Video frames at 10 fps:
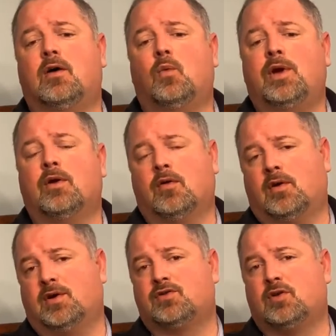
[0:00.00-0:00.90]
We are
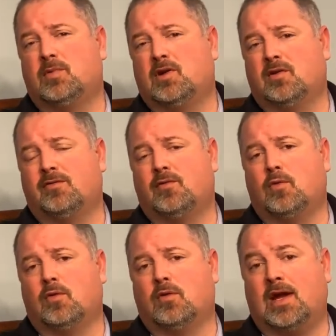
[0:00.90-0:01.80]
a distributor
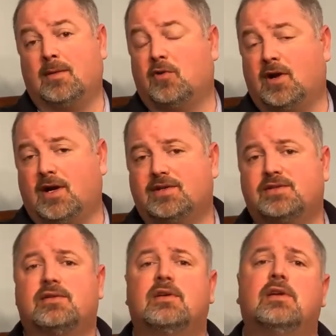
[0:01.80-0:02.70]
for
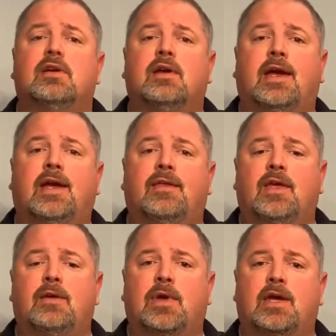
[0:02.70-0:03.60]
Amerex, and
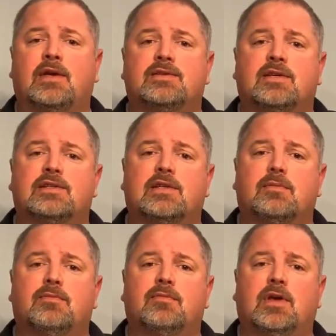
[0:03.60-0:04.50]
they make a
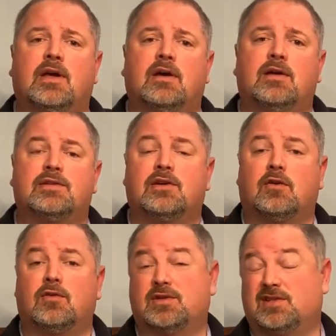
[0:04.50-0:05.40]
system, it's
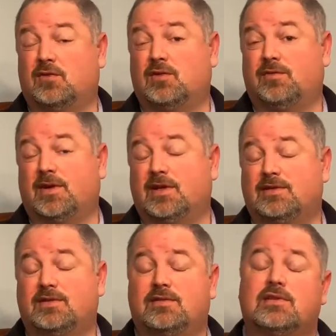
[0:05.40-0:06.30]
called a zone
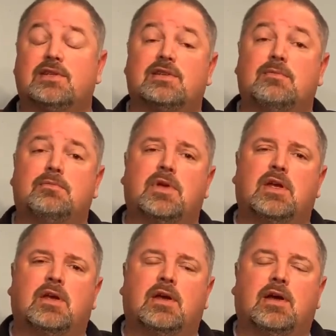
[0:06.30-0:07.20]
defense system.
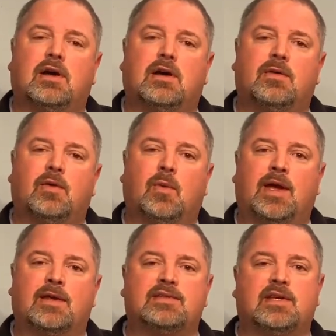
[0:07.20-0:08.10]
The way
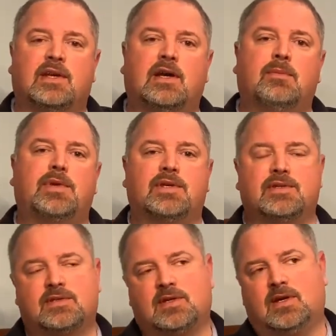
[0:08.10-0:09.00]
it's set up
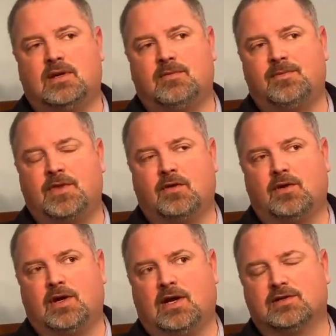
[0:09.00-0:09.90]
is there are
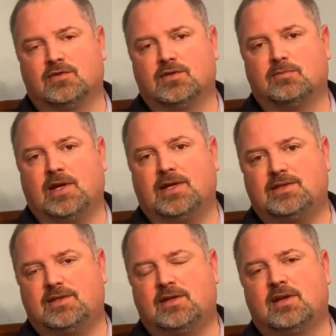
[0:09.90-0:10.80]
nozzles
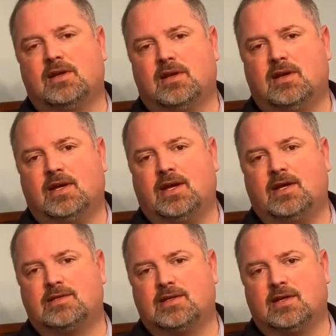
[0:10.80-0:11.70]
placed
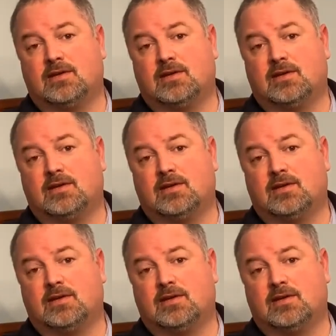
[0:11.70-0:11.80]
at